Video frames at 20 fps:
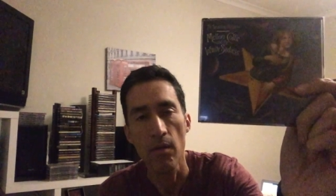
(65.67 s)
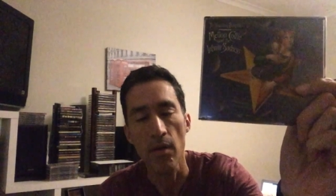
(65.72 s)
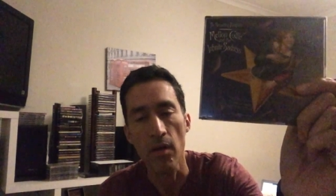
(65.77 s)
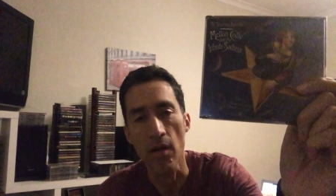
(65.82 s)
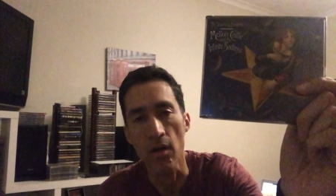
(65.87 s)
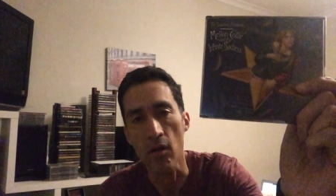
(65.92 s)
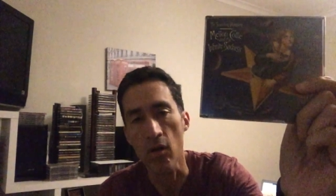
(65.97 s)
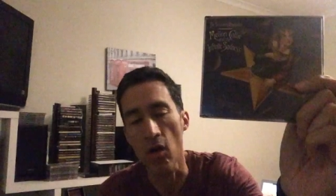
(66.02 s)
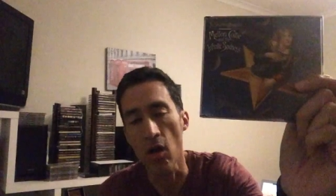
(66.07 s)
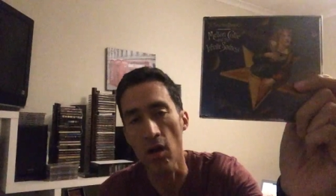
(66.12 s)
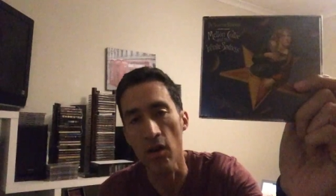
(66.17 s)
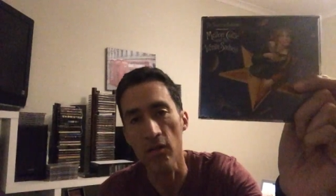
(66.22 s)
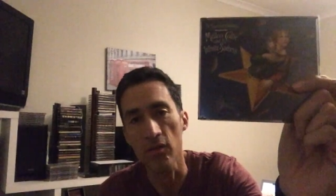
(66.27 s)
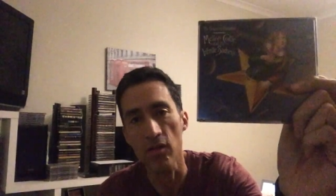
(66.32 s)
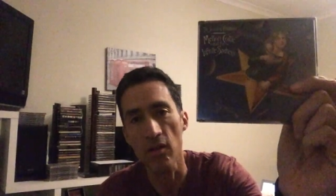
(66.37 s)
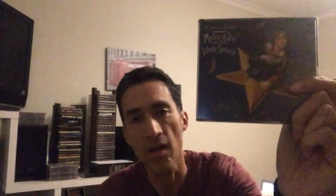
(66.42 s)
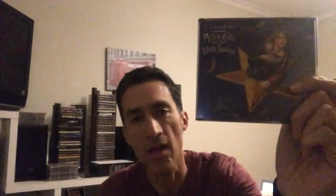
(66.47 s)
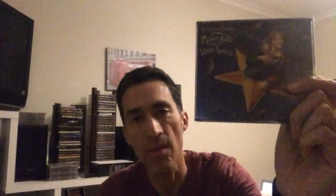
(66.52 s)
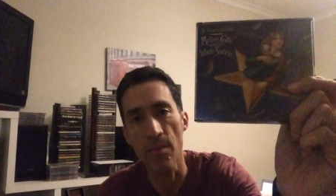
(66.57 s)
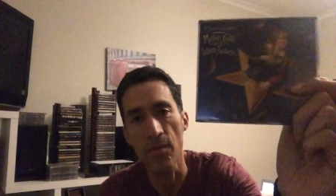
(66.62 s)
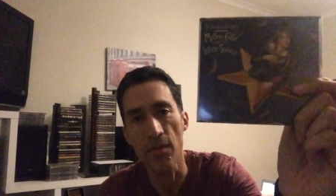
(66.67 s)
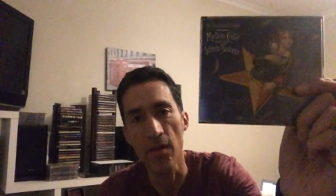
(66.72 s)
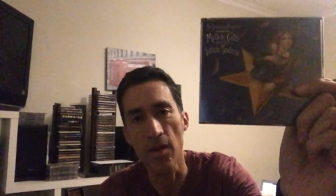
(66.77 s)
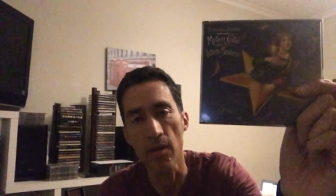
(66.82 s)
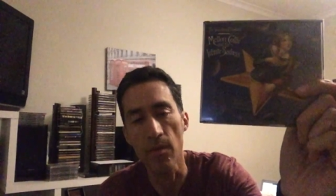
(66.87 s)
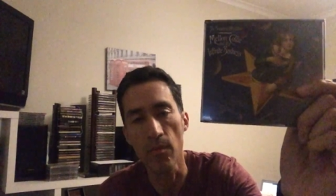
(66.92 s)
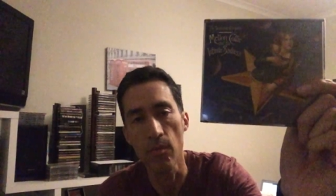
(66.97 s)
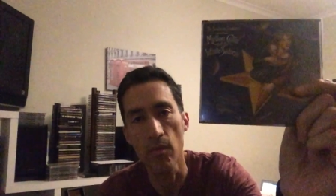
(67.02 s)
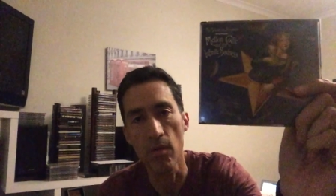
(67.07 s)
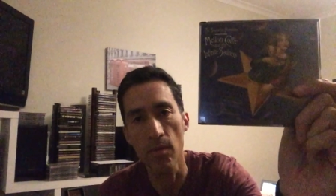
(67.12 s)
their colossal album,
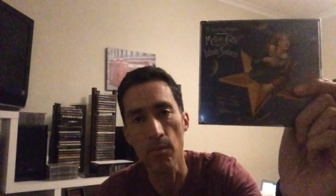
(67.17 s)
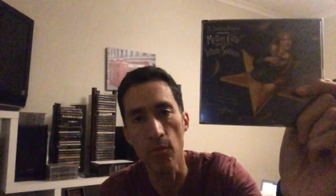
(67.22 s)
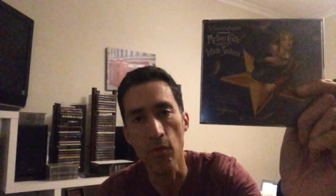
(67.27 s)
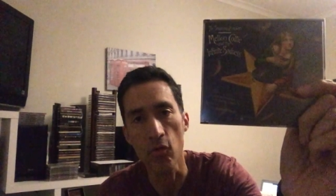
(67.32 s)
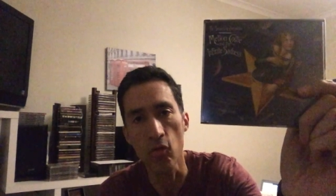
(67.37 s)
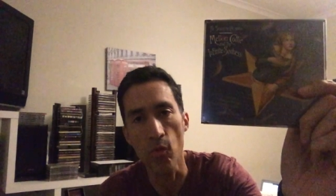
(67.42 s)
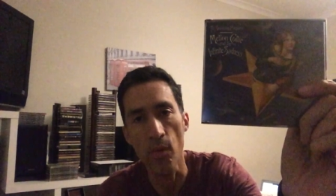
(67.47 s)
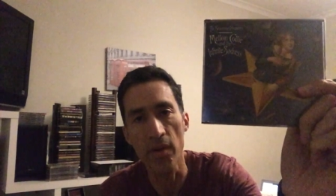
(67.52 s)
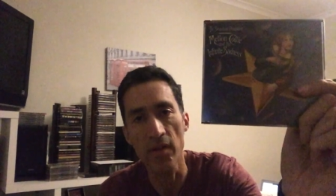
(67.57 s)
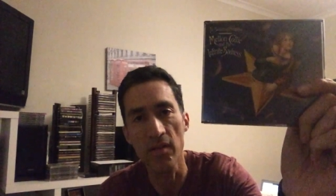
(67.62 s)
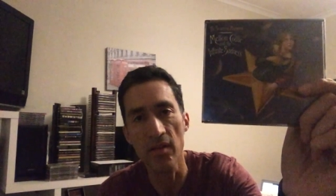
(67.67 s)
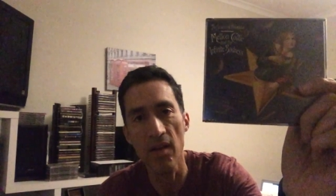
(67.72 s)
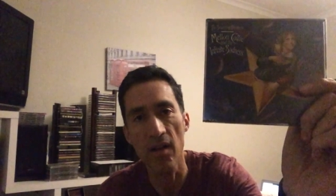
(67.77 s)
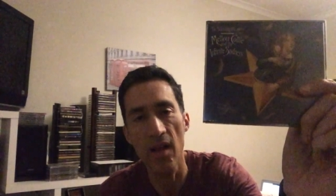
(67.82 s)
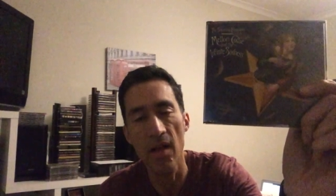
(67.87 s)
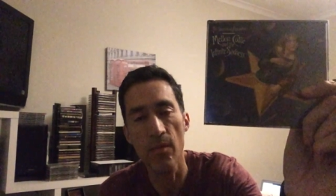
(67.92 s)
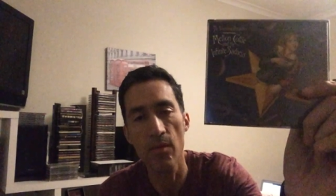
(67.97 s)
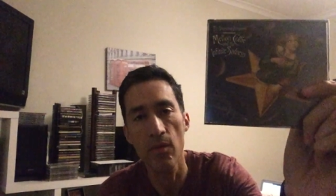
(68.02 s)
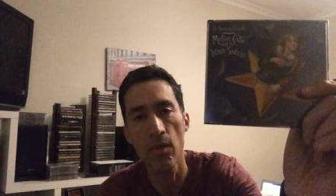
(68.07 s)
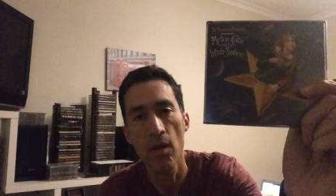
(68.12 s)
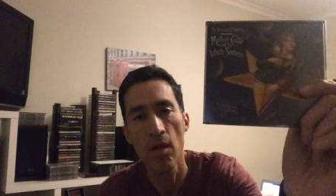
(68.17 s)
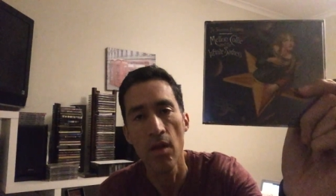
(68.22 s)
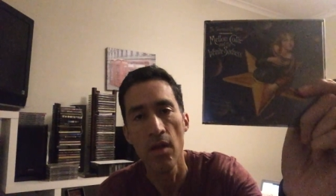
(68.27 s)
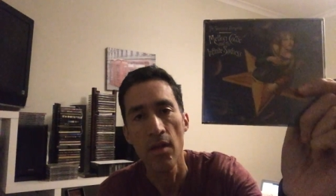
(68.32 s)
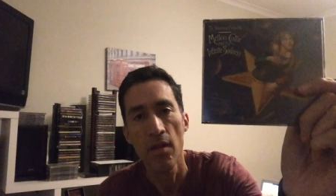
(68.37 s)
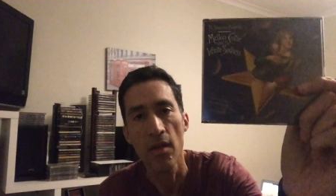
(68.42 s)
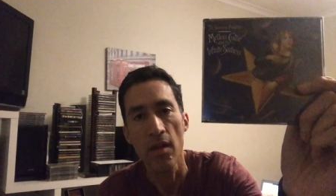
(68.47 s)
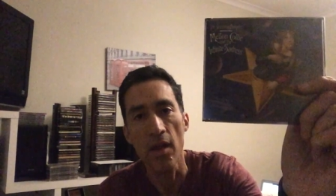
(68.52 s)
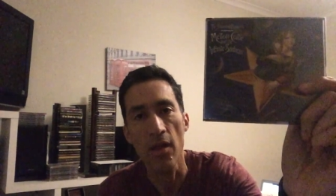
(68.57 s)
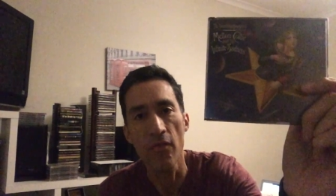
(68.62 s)
their monumental album,
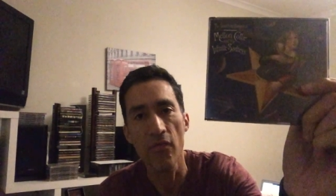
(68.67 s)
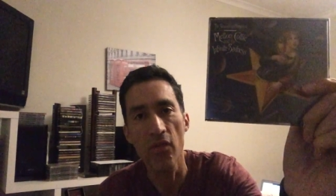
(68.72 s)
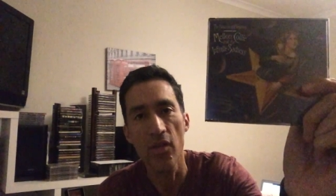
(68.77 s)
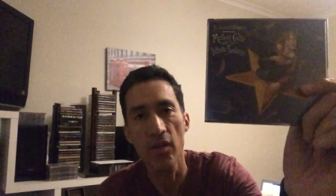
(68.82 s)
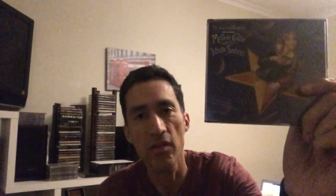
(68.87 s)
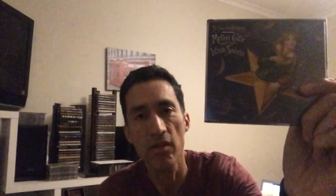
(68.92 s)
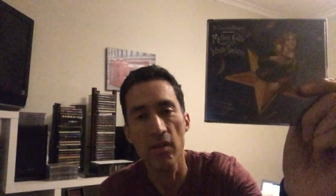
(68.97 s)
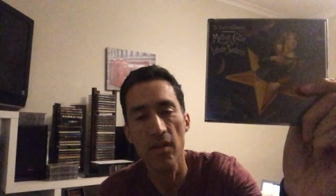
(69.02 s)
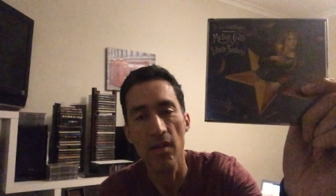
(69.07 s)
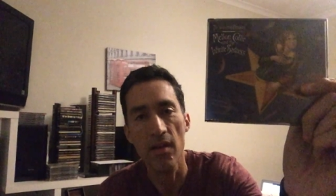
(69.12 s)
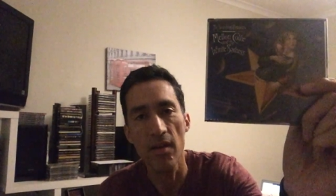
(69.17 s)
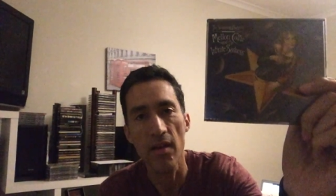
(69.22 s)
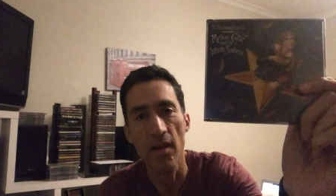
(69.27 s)
Infinite